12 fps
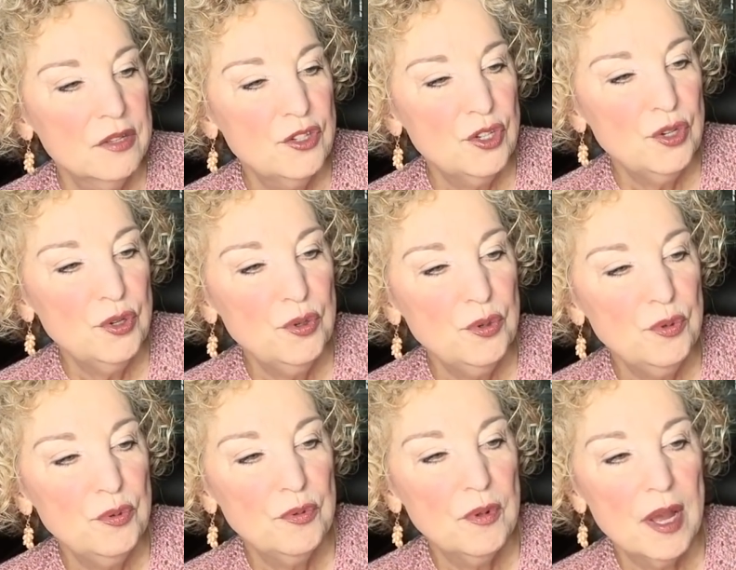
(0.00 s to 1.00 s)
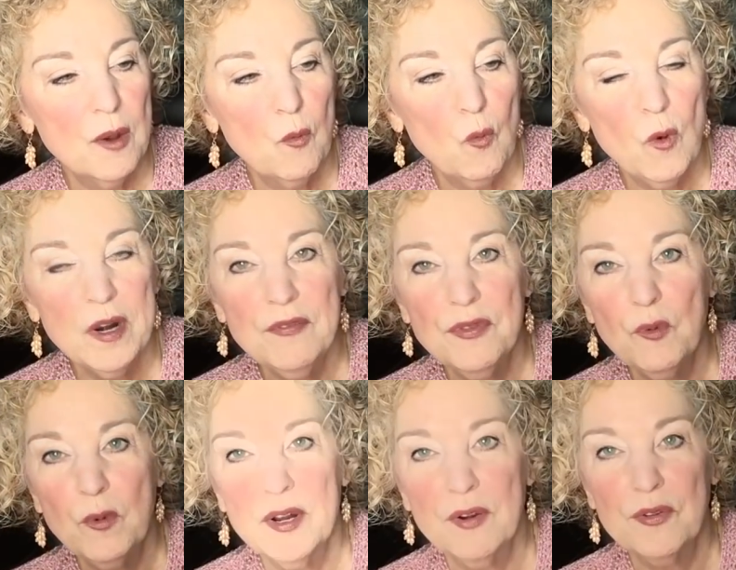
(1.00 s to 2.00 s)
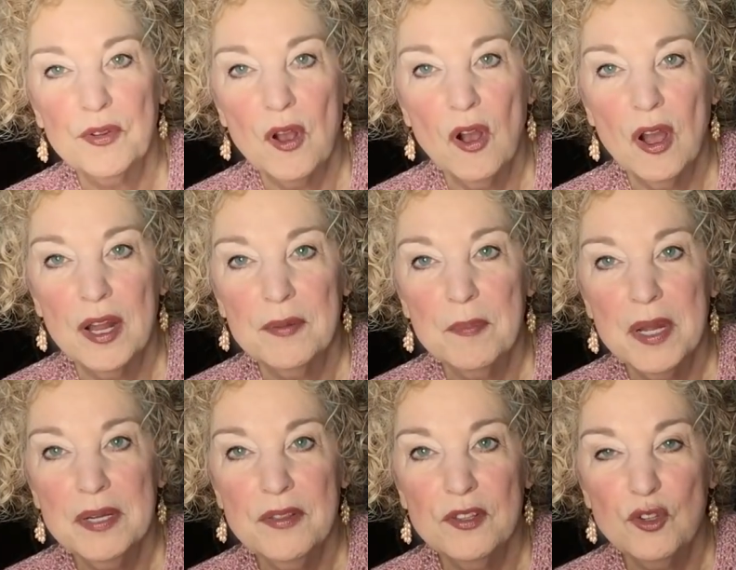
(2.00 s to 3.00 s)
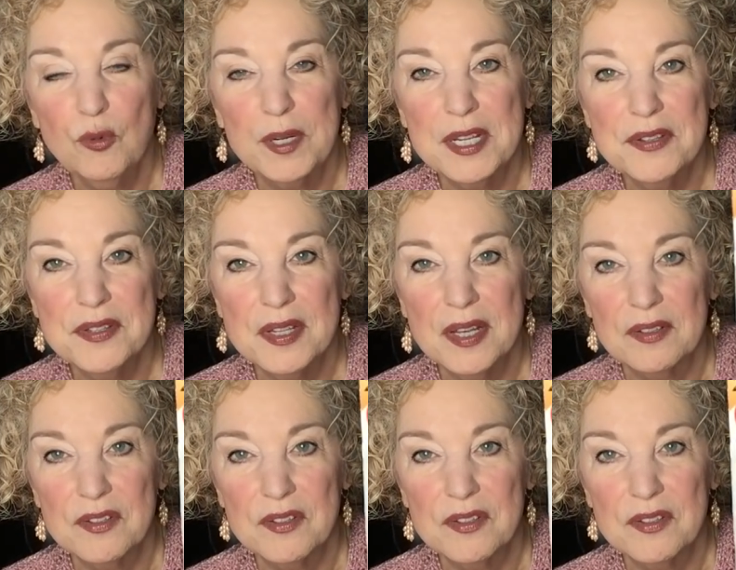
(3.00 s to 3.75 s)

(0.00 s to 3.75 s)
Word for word: to one of the winners on Monday the 26th.